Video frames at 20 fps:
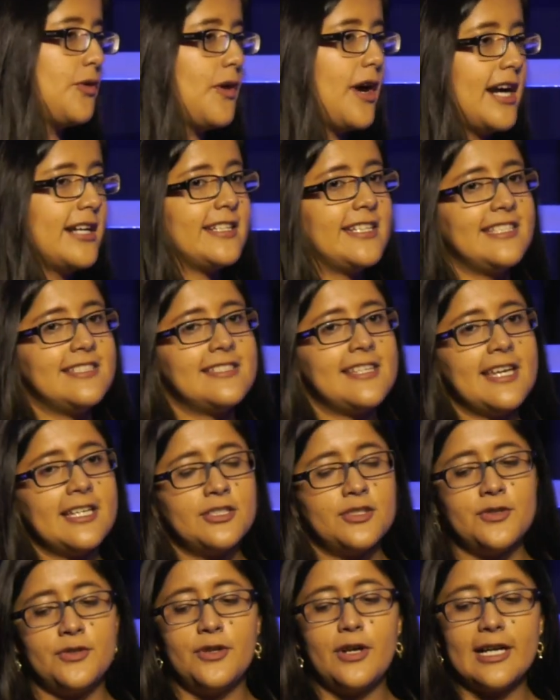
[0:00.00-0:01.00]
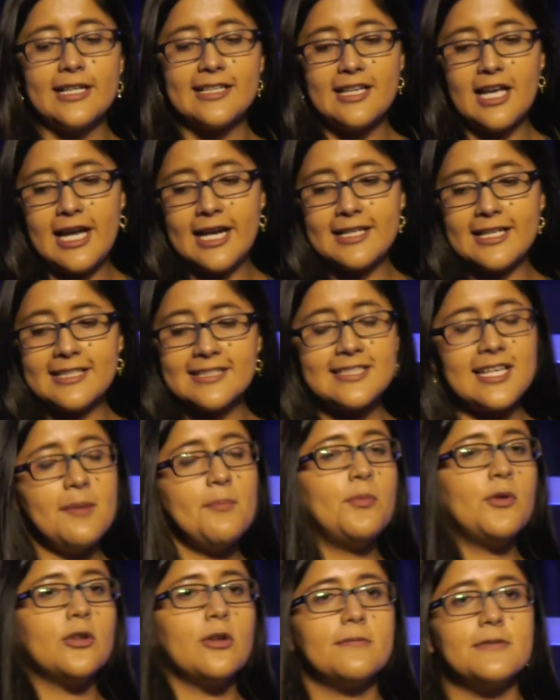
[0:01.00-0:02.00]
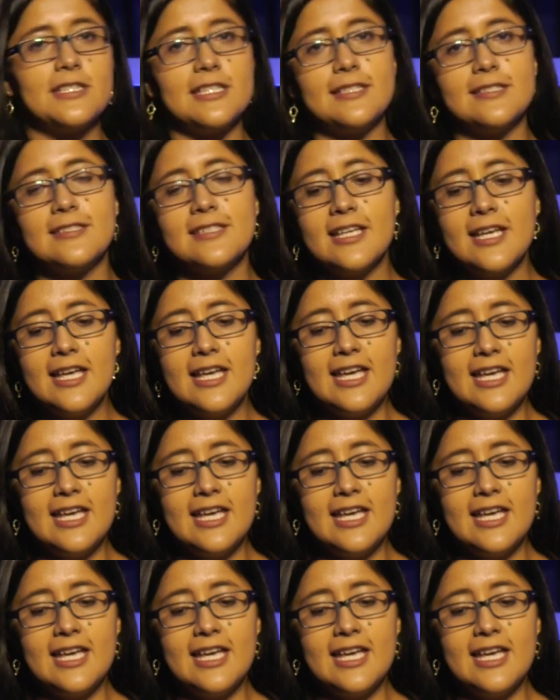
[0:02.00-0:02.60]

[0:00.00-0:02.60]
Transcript: architecture, an example of this